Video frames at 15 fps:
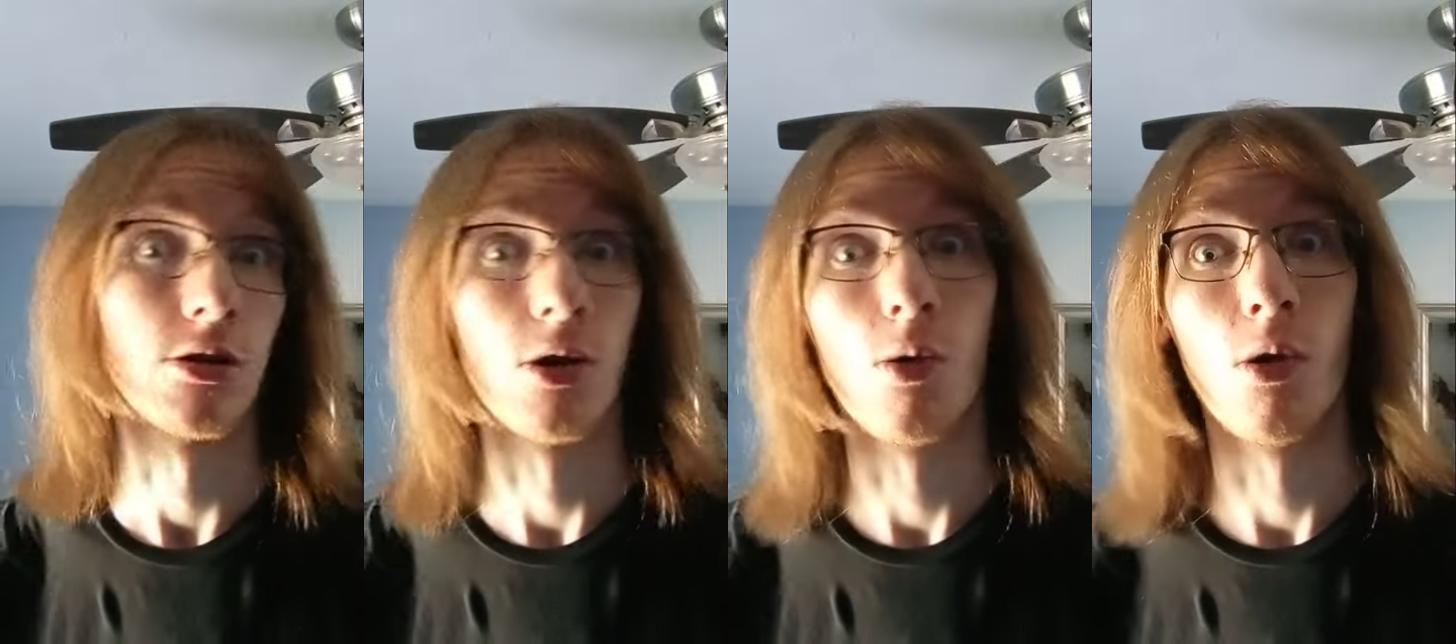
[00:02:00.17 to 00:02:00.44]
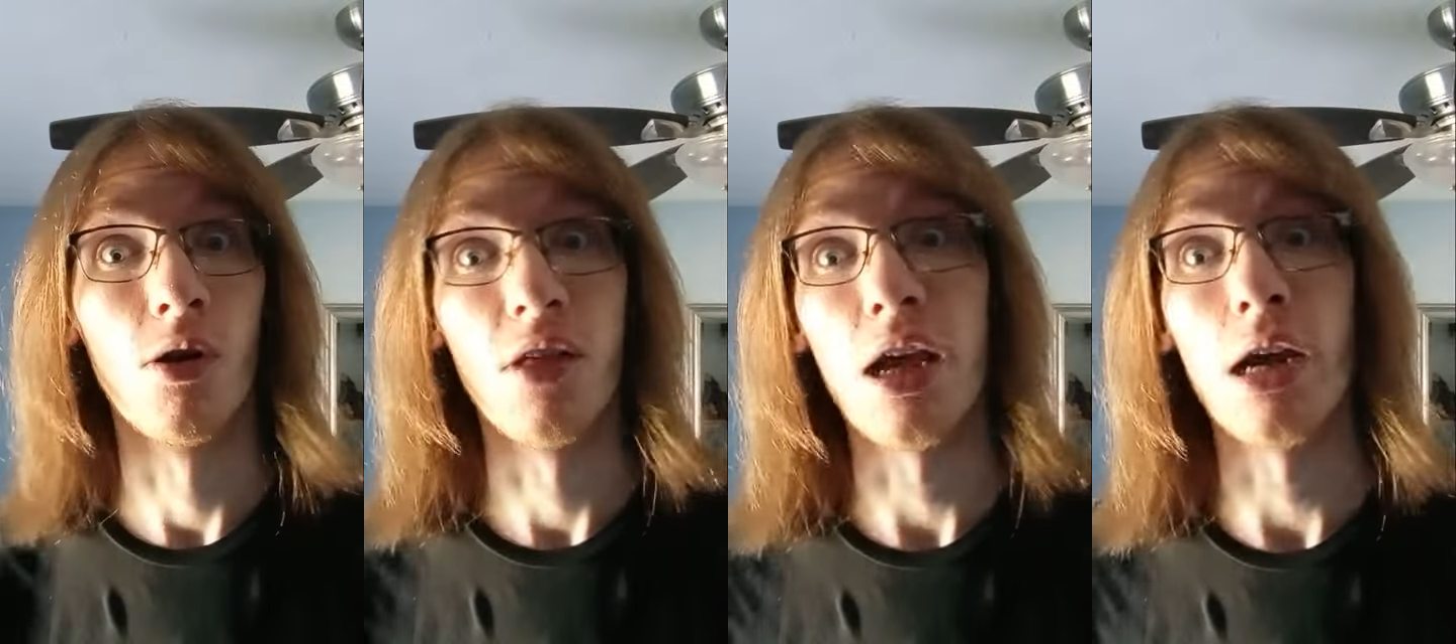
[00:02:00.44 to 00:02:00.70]

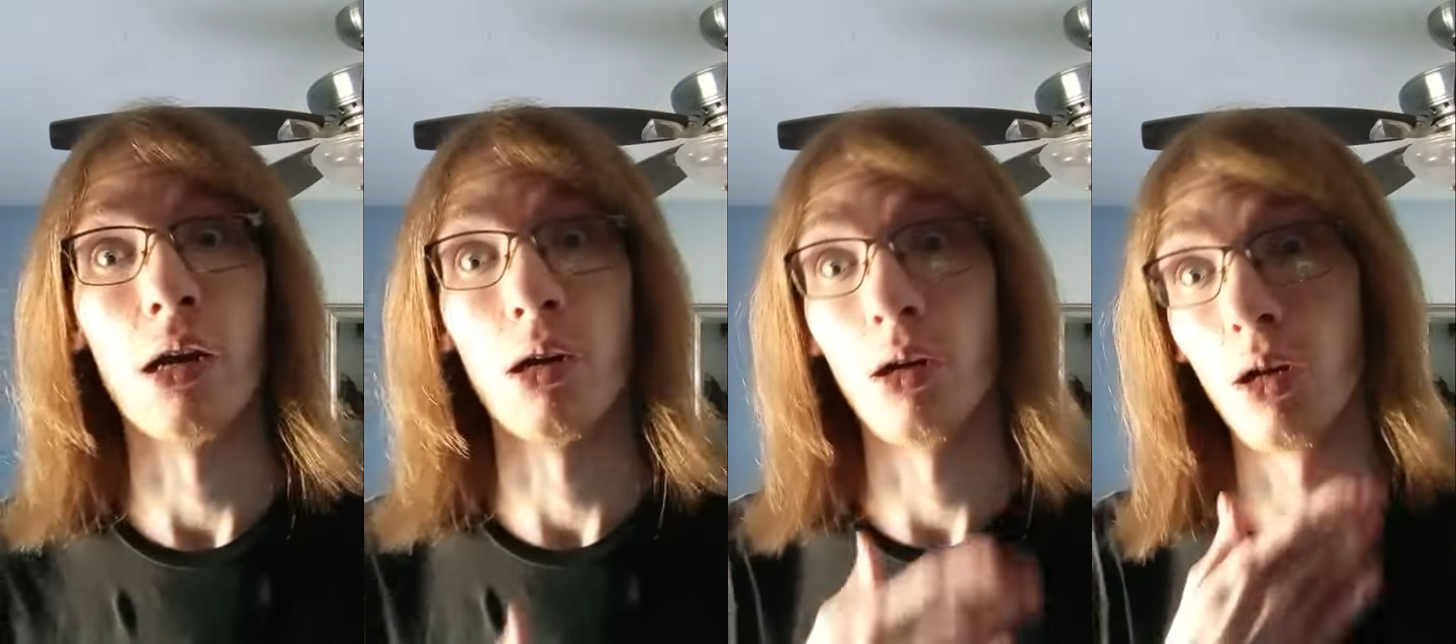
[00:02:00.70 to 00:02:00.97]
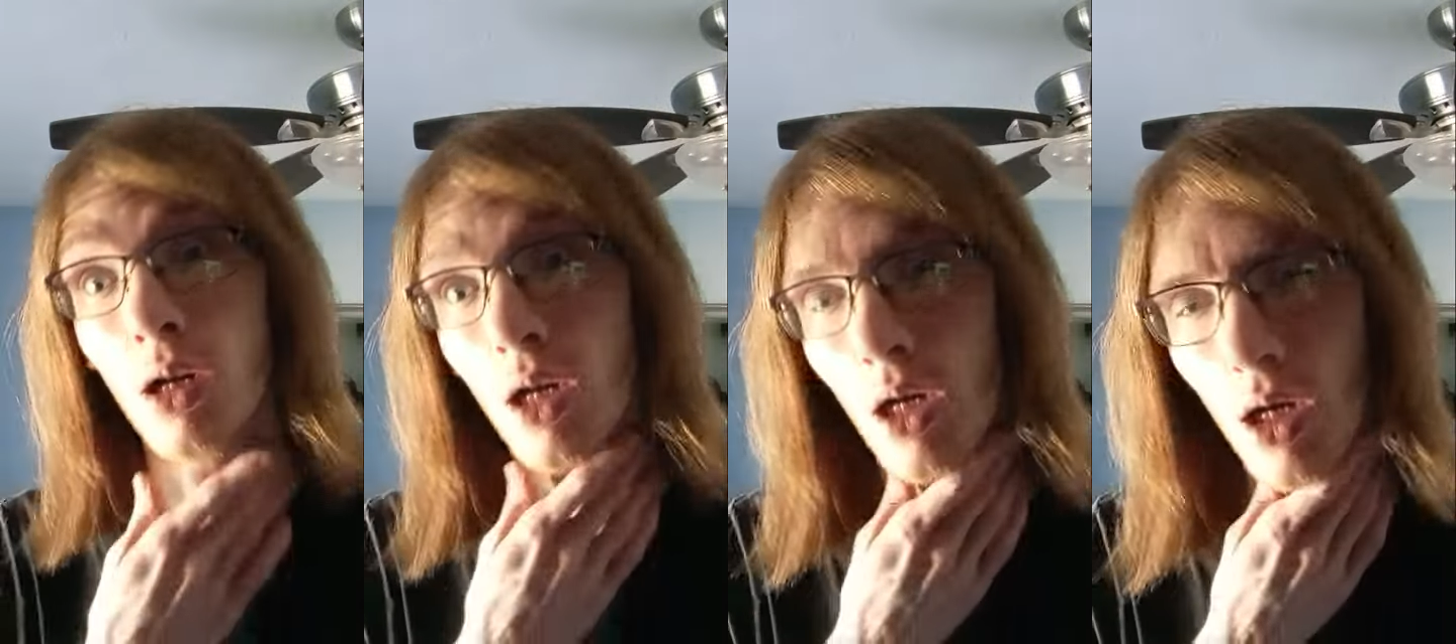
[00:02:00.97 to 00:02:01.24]
gore
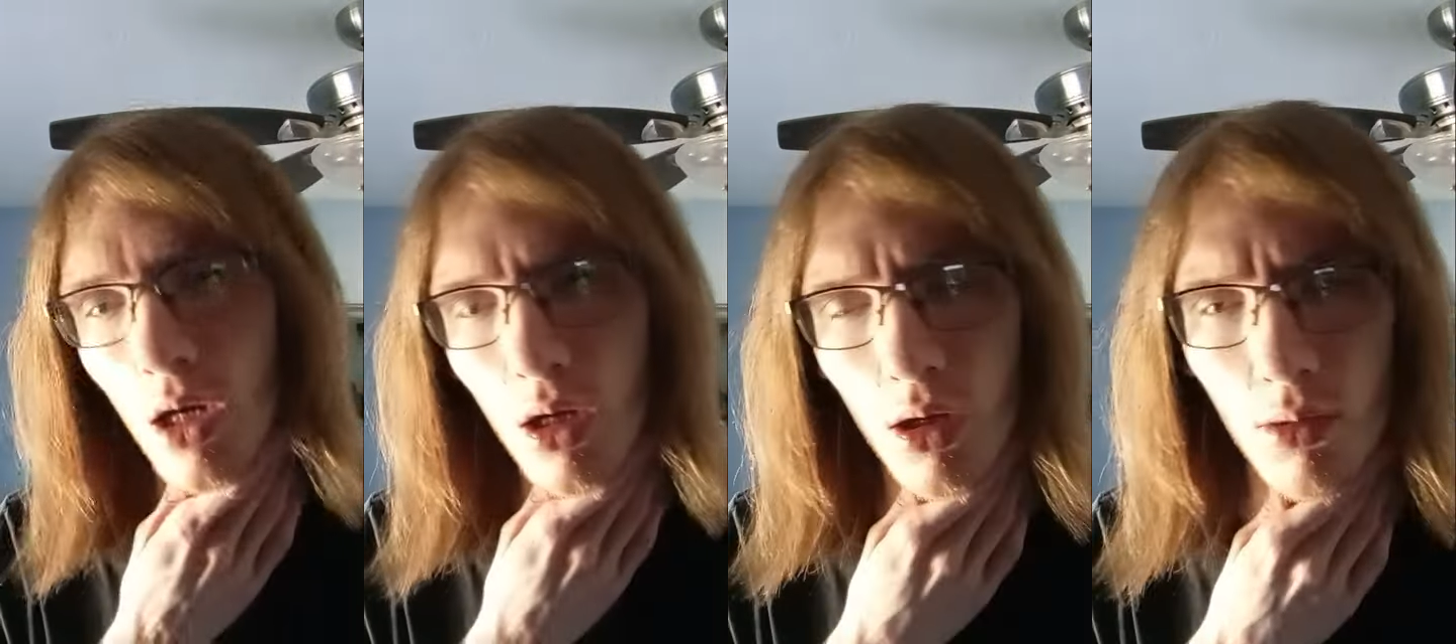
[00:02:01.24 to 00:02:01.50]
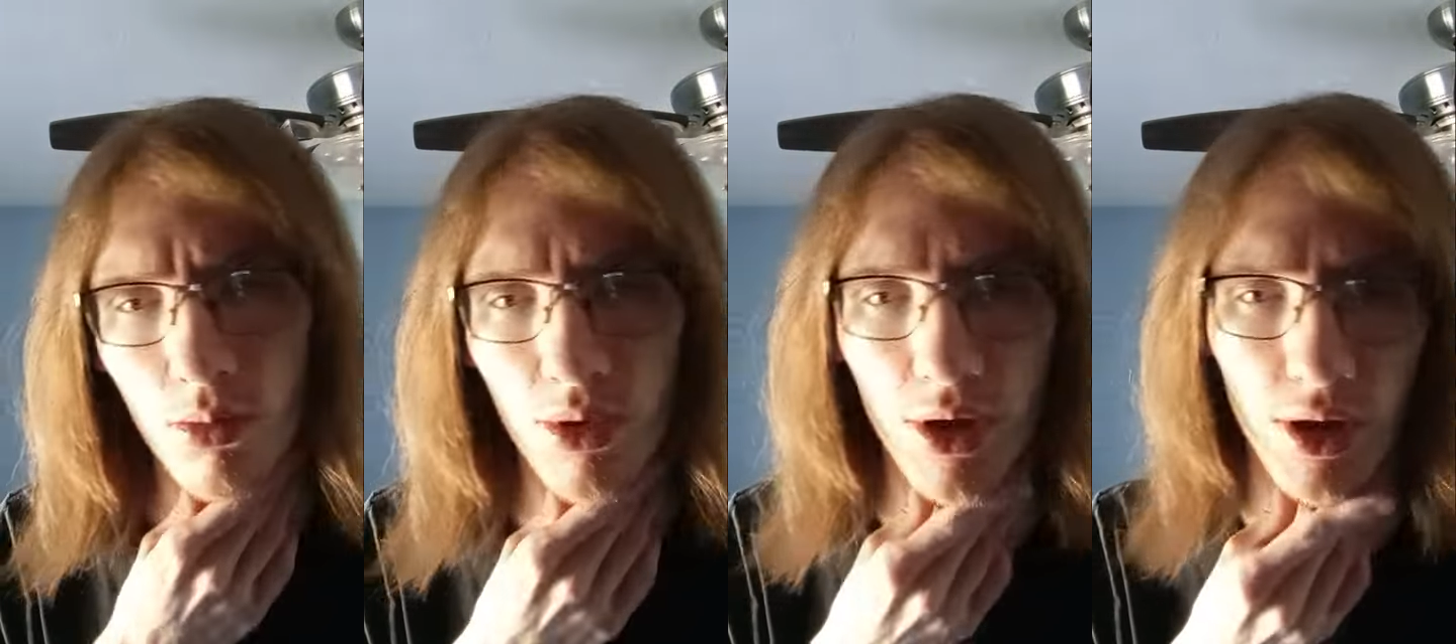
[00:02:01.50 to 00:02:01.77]
there.
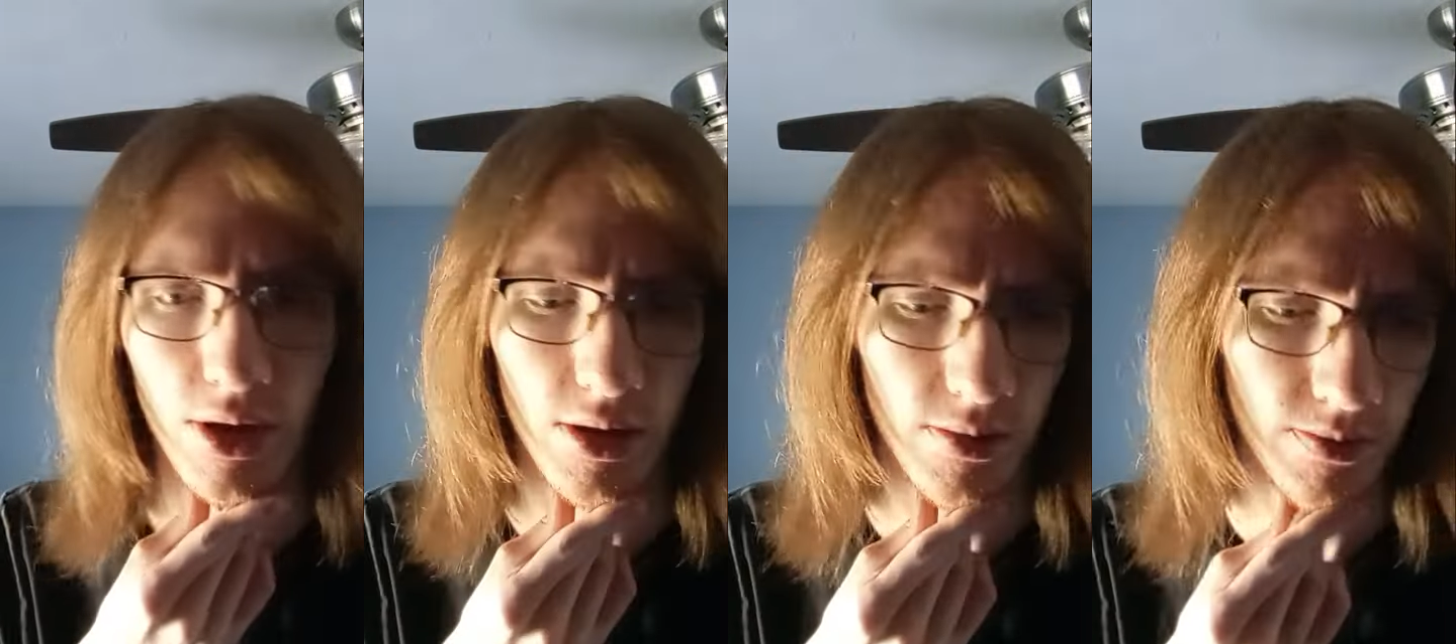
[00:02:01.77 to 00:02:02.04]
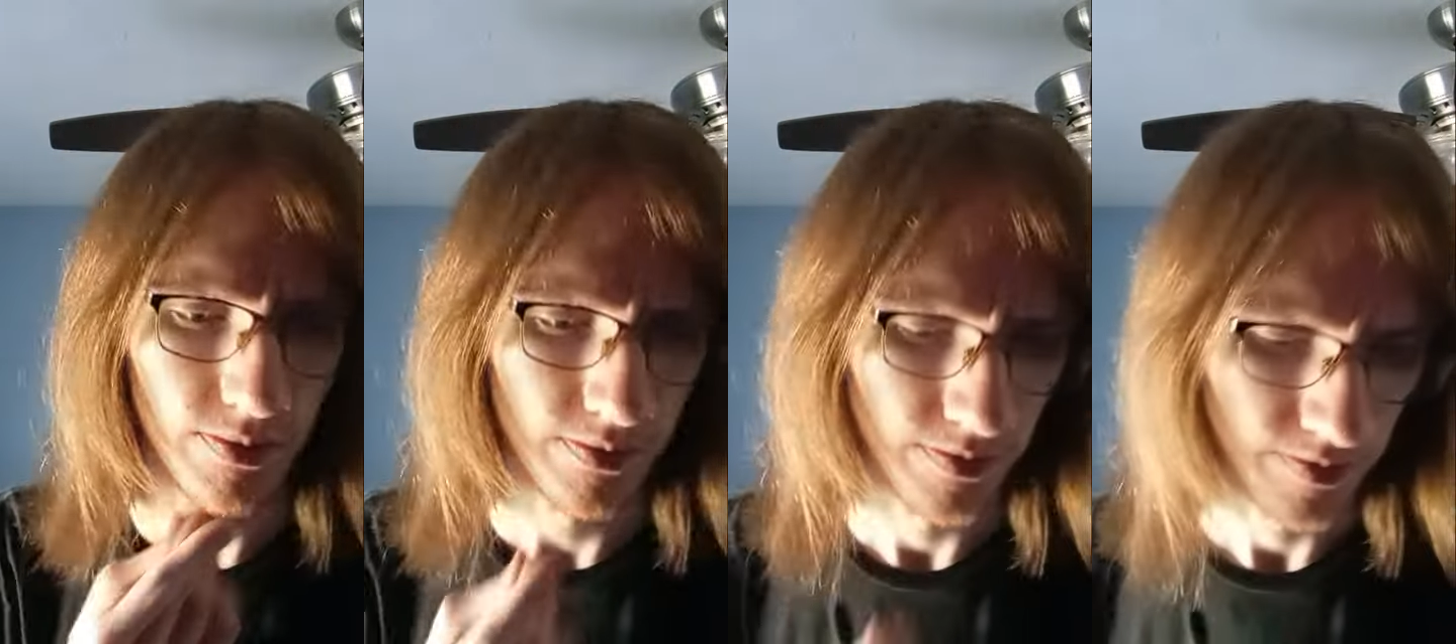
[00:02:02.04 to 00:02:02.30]
But, um,